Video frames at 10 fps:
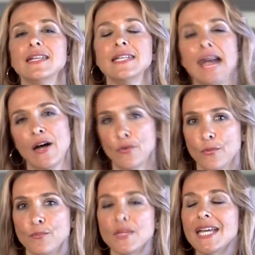Now,
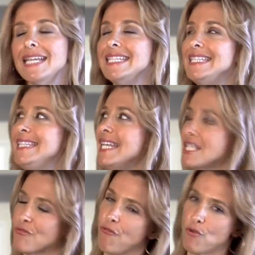
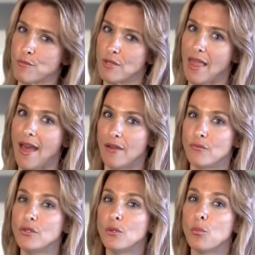this formula
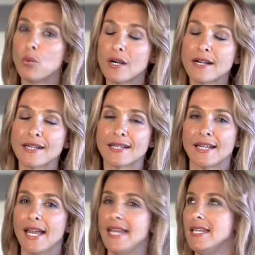will work
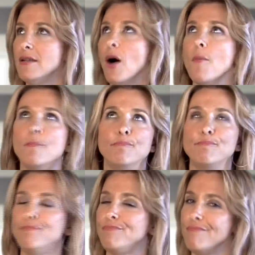in
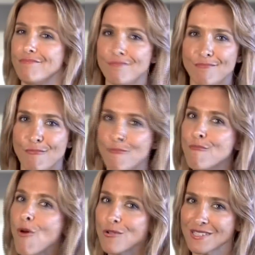
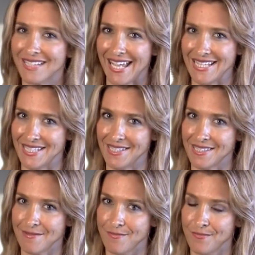most
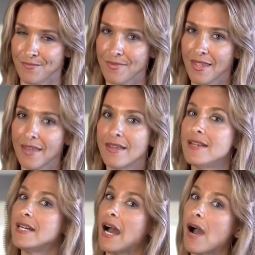cases.
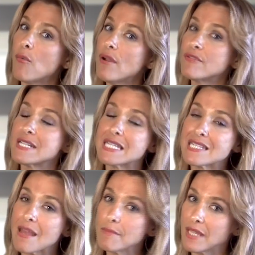However,
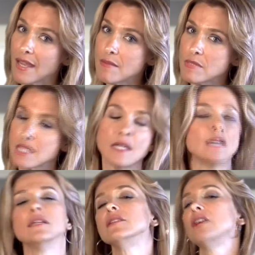sometimes
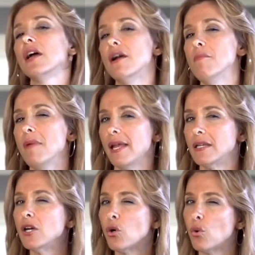there are
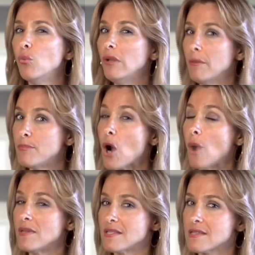men who will
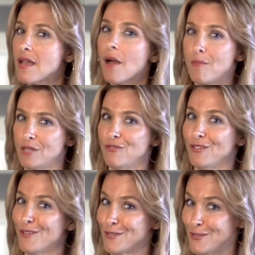promise but will
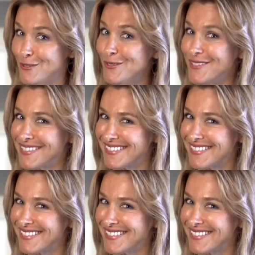not do.